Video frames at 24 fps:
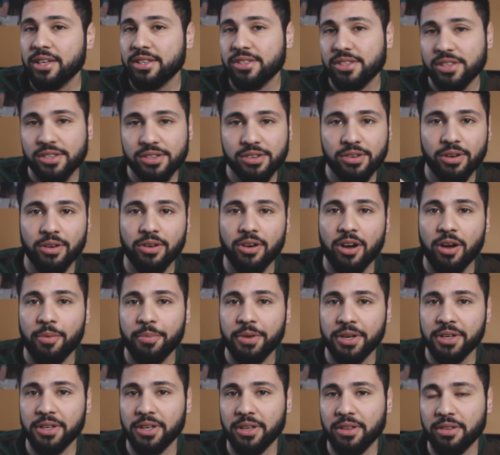Just go
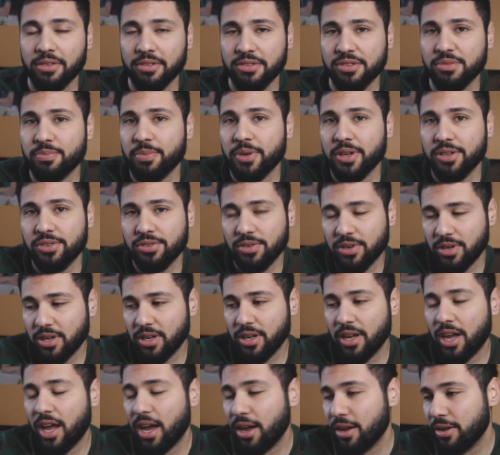comment under this picture.
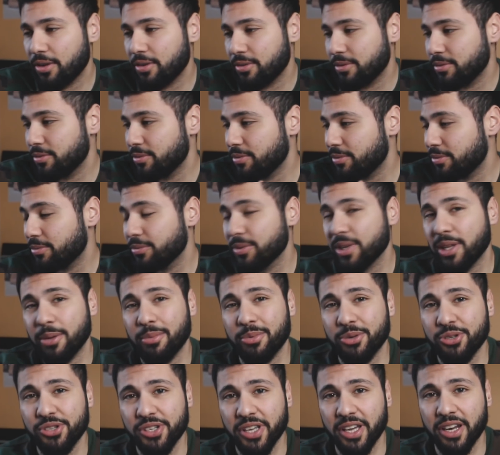I would
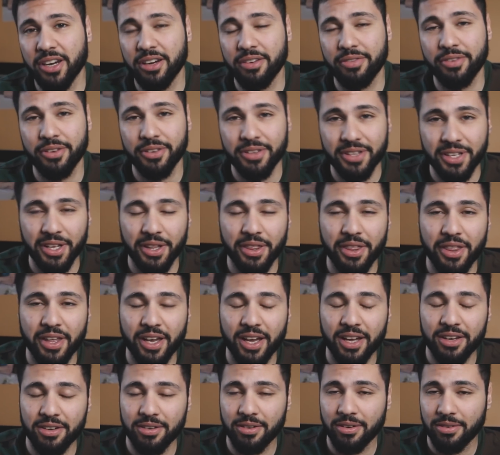appreciate it if you did
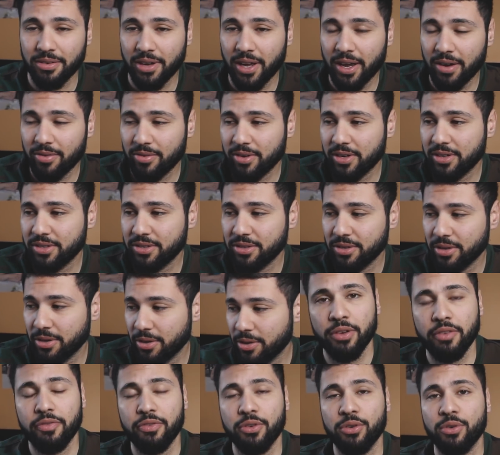that. I really do.
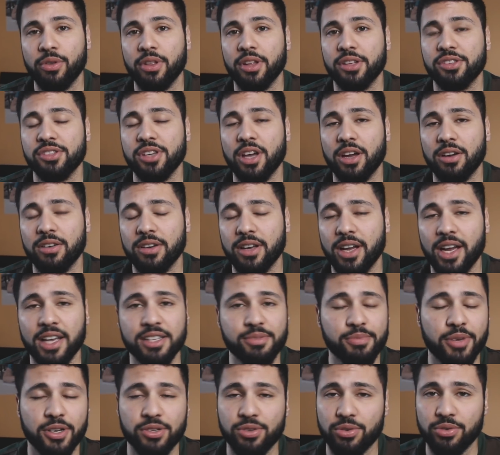If you're new to the channel, guys,
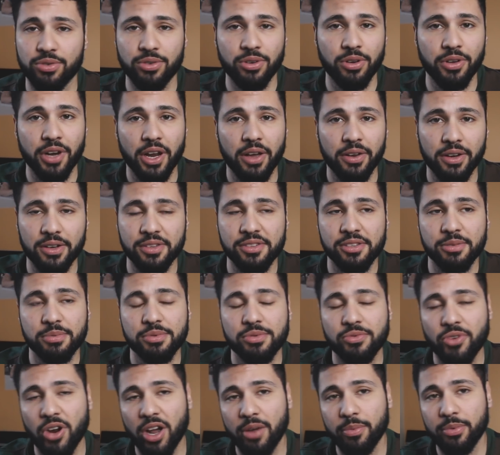make sure to go down and
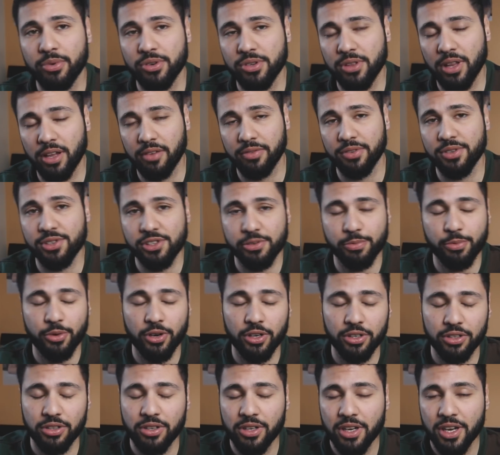subscribe. Your love and
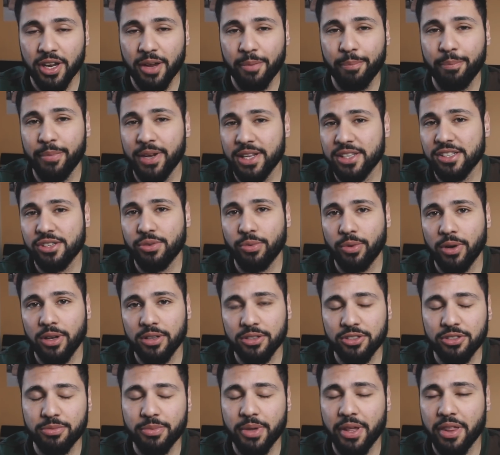support means the
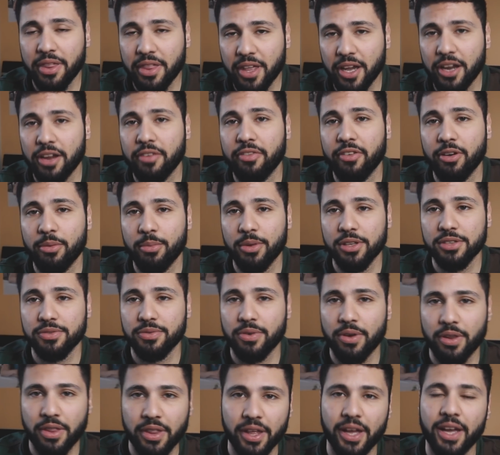world to me. Thank you very much
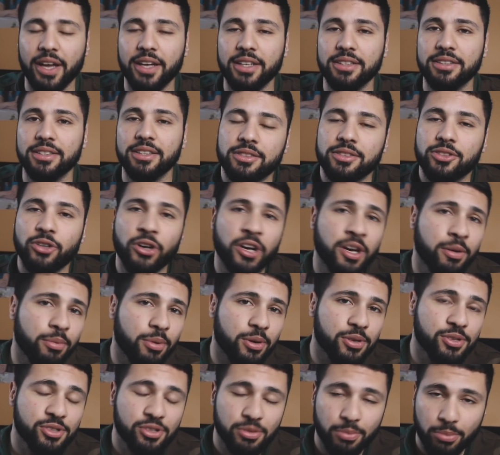for that. Talking
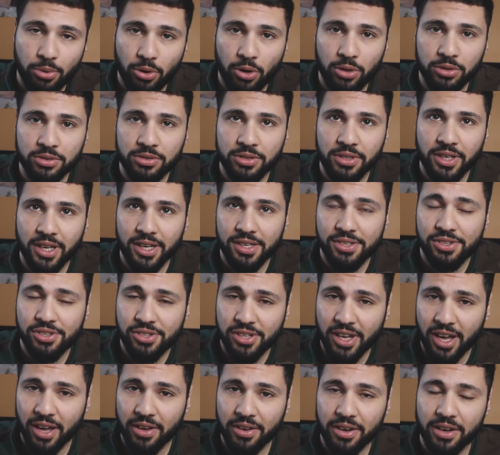about support, today's
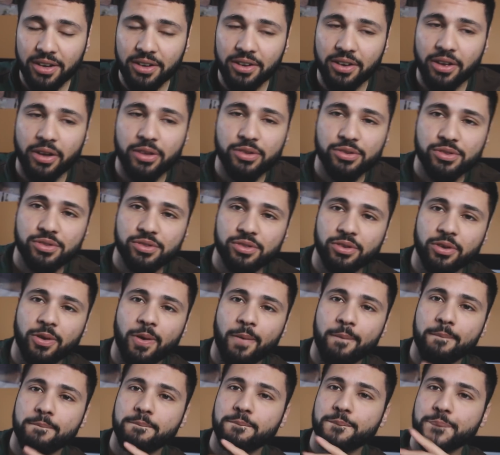shout out goes
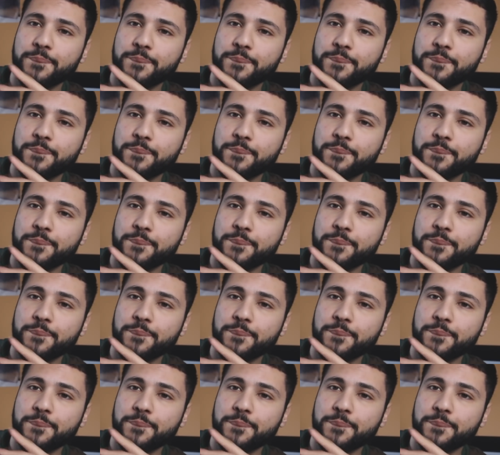to,